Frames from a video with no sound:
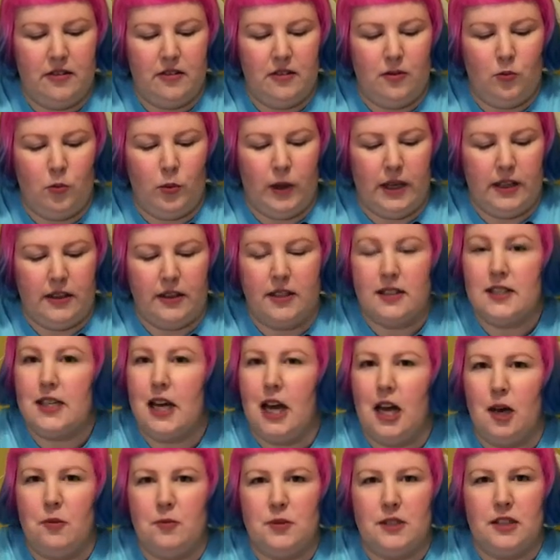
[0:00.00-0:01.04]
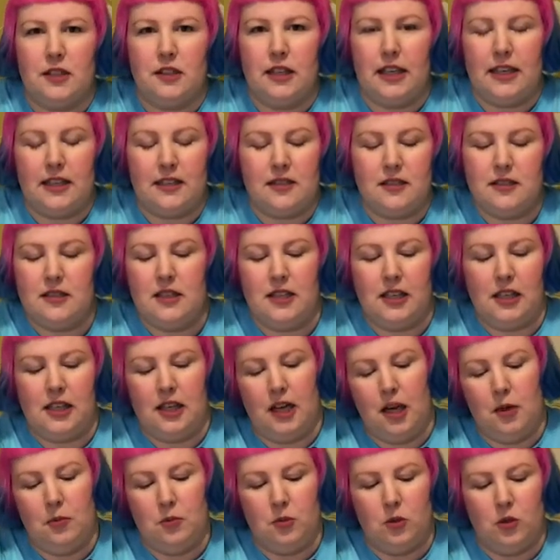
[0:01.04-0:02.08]
when the tabs are like sticking
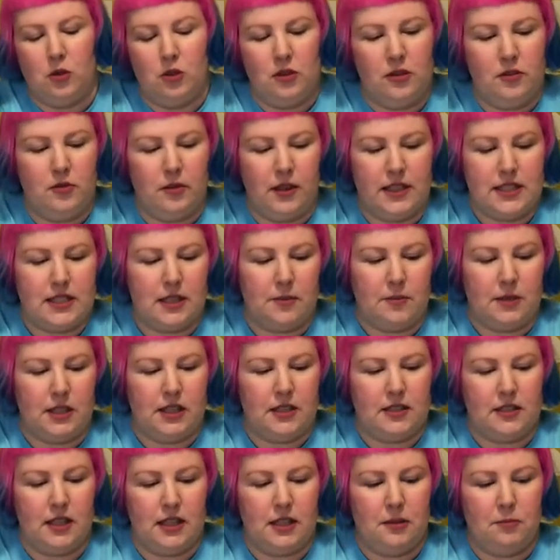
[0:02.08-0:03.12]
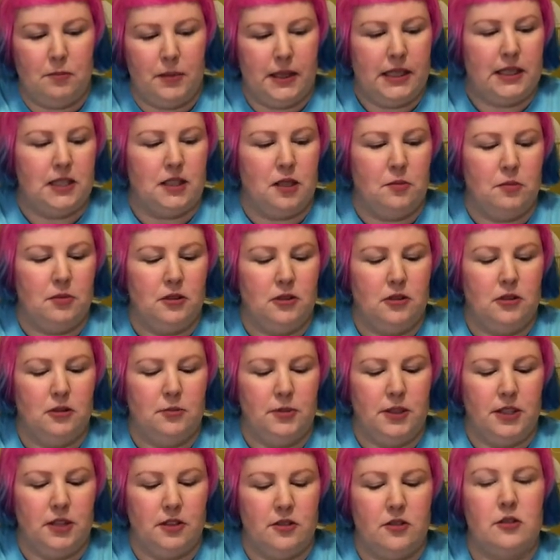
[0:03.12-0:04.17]
up or when something's like bent up a little
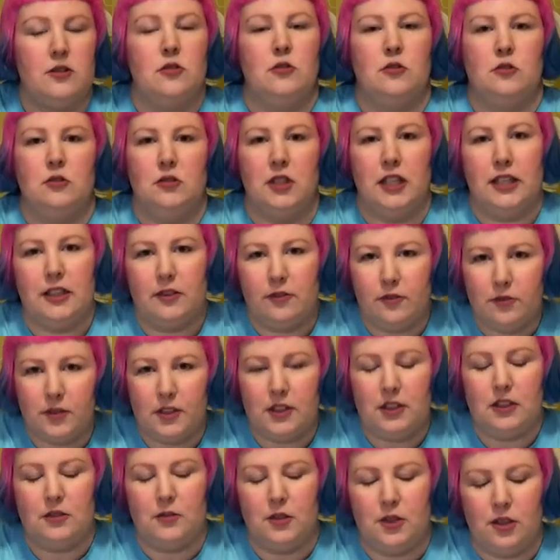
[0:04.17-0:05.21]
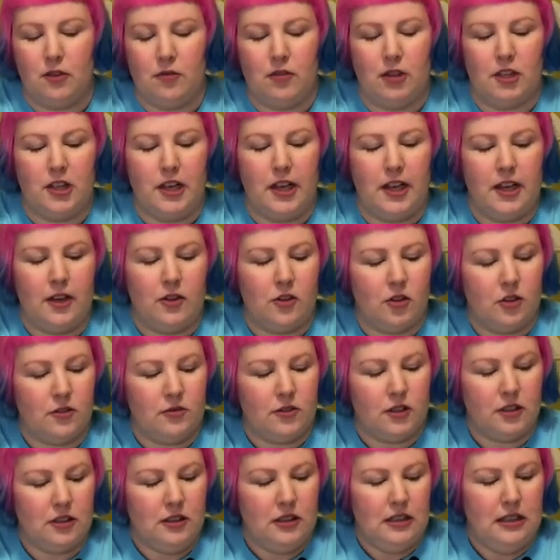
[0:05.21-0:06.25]
bit because you'll like feel it when you run your hand
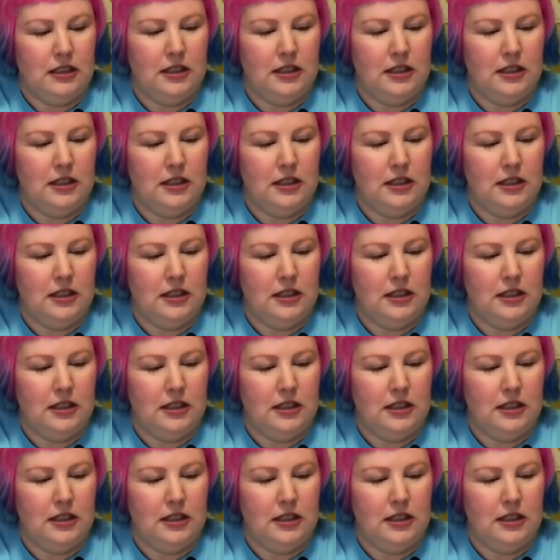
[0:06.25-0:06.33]
over.